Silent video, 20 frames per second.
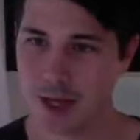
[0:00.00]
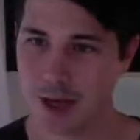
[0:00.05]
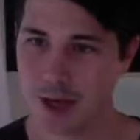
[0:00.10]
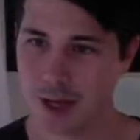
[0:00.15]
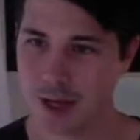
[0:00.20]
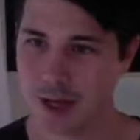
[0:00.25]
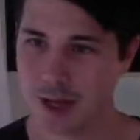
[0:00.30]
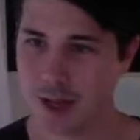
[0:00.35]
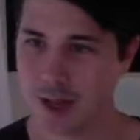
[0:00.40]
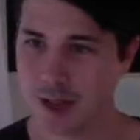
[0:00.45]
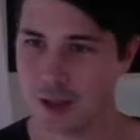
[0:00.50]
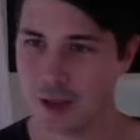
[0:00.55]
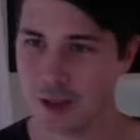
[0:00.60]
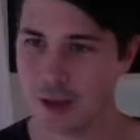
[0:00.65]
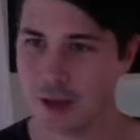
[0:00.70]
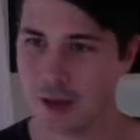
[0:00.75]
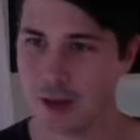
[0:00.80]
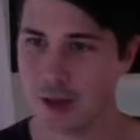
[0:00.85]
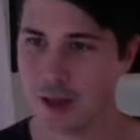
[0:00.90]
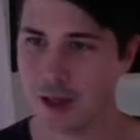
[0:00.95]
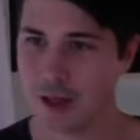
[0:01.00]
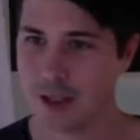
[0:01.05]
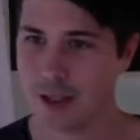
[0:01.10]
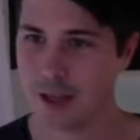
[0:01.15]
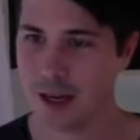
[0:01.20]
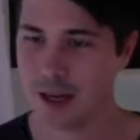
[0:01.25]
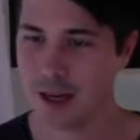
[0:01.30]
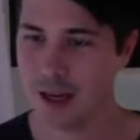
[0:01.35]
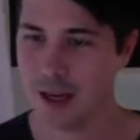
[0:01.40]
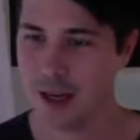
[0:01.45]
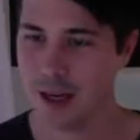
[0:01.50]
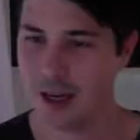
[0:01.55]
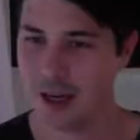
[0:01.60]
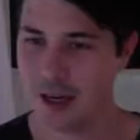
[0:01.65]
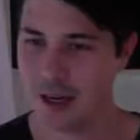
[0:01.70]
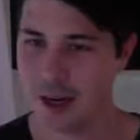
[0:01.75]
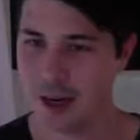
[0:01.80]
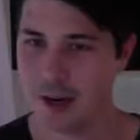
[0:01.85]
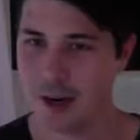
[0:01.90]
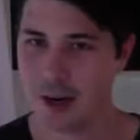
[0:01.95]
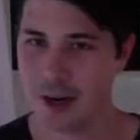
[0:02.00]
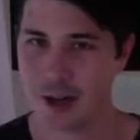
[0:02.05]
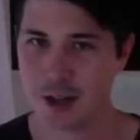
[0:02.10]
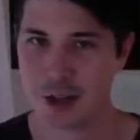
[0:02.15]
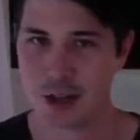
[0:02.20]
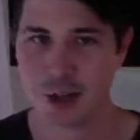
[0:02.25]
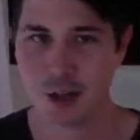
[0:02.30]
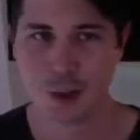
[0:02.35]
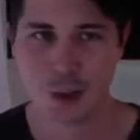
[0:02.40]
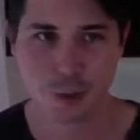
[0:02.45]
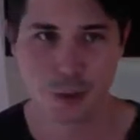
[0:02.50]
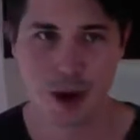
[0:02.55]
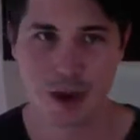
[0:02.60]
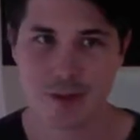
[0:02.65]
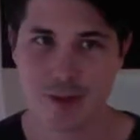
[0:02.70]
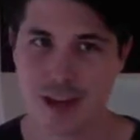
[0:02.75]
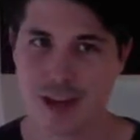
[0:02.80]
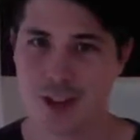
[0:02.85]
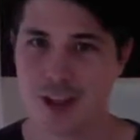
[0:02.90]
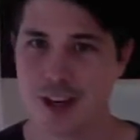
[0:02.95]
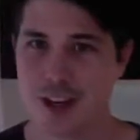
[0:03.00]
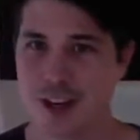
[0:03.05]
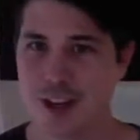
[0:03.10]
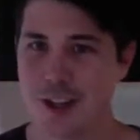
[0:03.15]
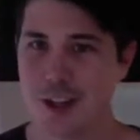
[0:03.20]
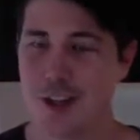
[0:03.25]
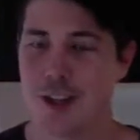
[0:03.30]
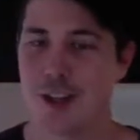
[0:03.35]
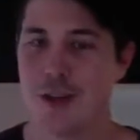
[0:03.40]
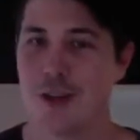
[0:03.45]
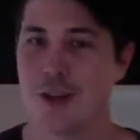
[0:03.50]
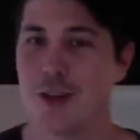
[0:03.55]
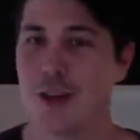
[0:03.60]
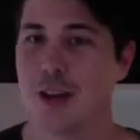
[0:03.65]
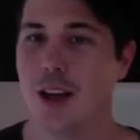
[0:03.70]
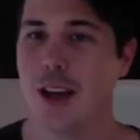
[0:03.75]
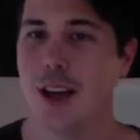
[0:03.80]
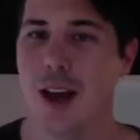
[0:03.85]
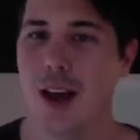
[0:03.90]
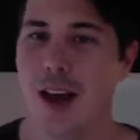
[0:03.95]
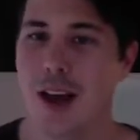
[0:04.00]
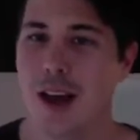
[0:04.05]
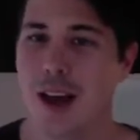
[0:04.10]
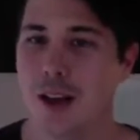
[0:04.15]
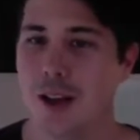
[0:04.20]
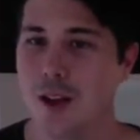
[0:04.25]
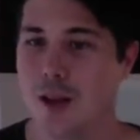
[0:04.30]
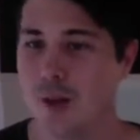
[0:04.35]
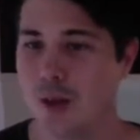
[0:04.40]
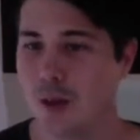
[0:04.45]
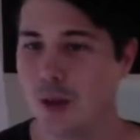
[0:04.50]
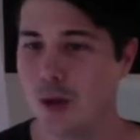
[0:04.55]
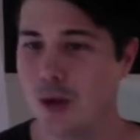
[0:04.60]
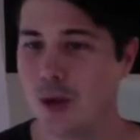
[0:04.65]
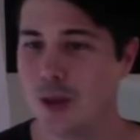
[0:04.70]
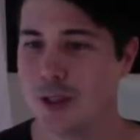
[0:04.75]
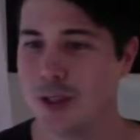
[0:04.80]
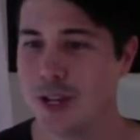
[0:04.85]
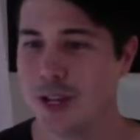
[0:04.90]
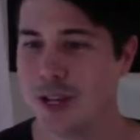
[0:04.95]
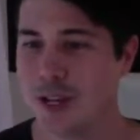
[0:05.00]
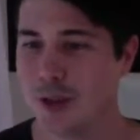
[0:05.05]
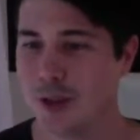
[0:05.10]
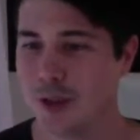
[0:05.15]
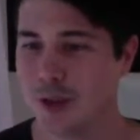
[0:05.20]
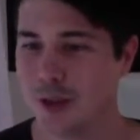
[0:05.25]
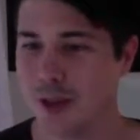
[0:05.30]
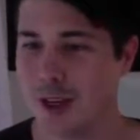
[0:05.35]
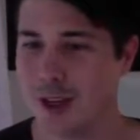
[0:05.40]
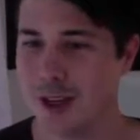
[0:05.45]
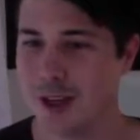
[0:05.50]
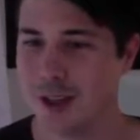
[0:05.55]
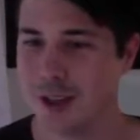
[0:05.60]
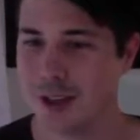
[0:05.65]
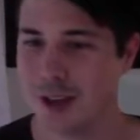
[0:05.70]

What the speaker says: I can't do a lot of things like nair out of shield, wave dash out of shield, a lot more technical things.